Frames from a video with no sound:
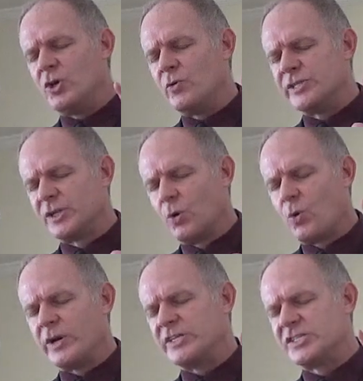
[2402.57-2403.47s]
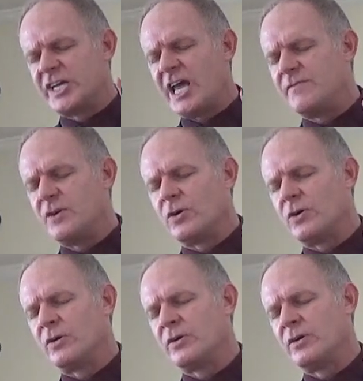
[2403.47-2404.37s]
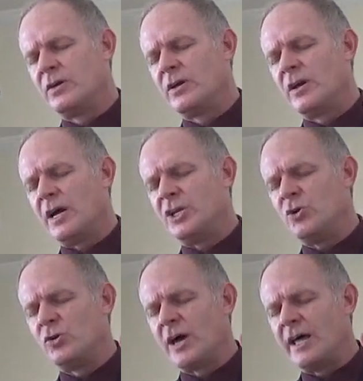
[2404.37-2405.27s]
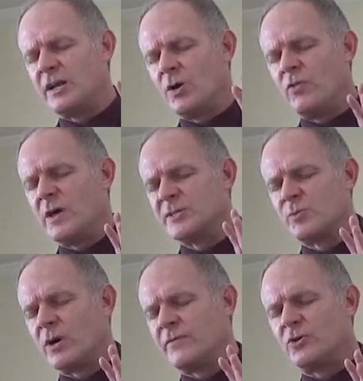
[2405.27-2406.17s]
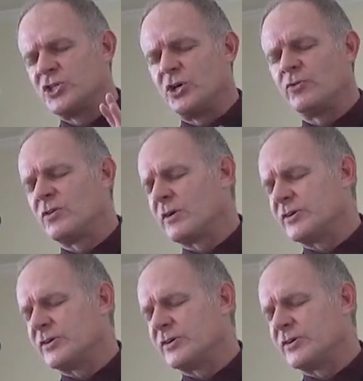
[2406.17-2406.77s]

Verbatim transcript: you as Lord and Savior, and you do not know them as one of your children,